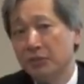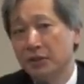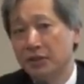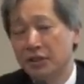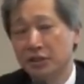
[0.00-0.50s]

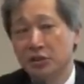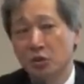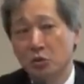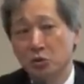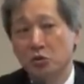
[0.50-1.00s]
but this
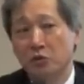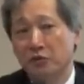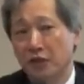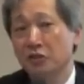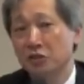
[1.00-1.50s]
is
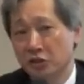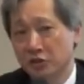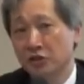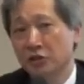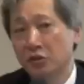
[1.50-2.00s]
also a
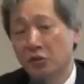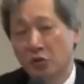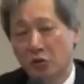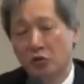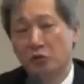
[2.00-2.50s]
function
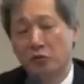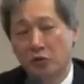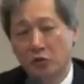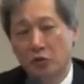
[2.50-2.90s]
of,